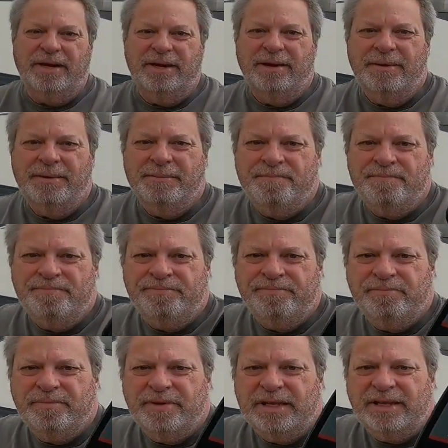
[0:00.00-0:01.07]
be.
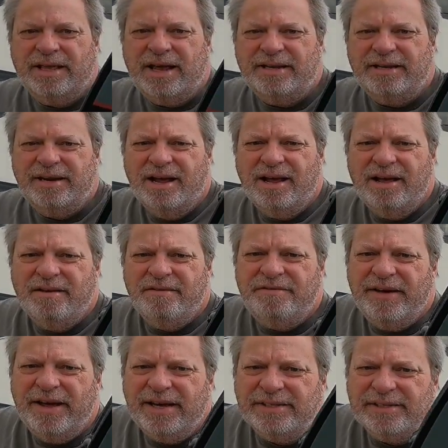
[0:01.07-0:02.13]
That
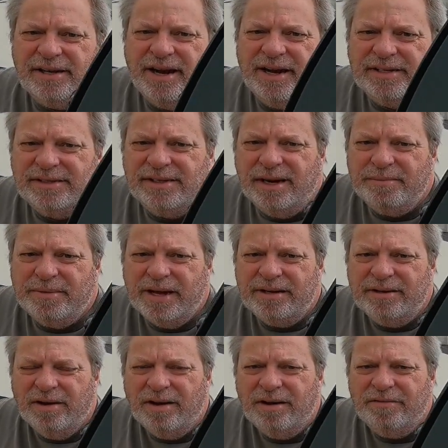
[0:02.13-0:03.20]
face lights up,
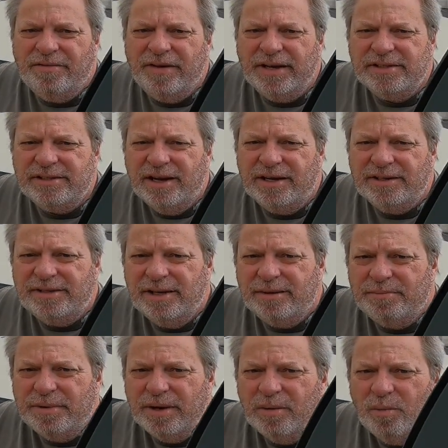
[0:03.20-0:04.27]
that dog face lights
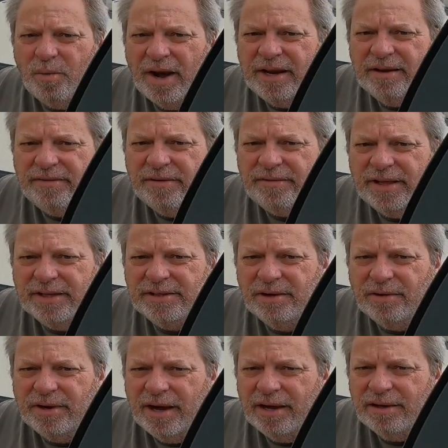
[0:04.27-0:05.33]
up white if everything's
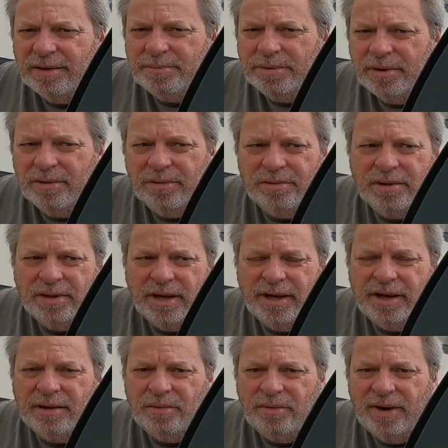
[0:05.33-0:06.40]
okay on the pole
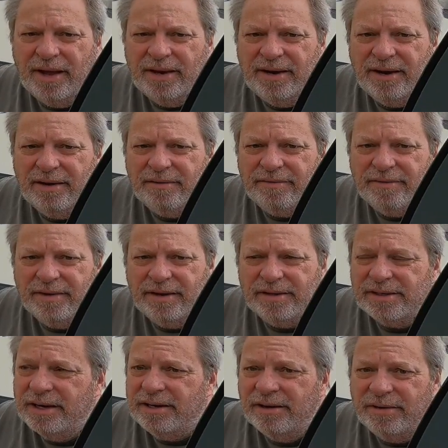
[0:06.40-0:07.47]
and red if
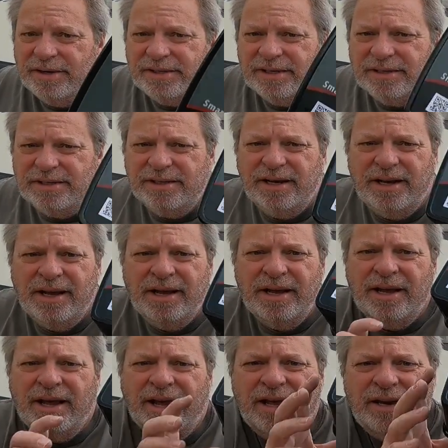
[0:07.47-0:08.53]
there isn't.
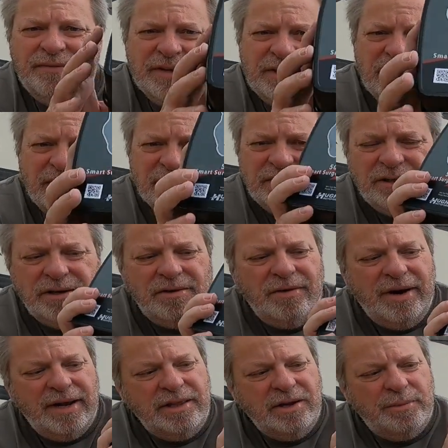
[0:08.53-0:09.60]
And if it does turn
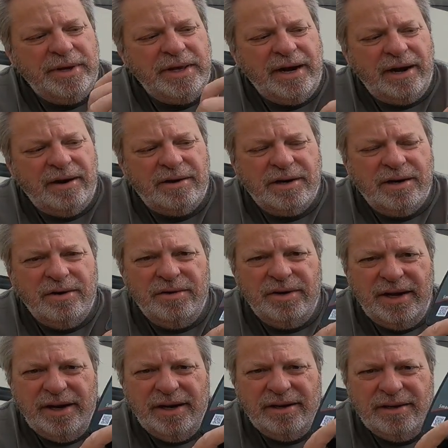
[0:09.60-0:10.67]
red, there'll be an error code
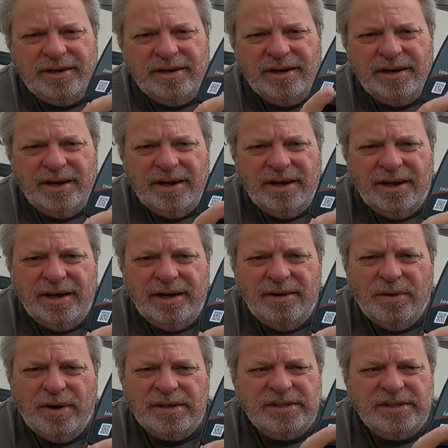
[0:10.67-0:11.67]
here, and it will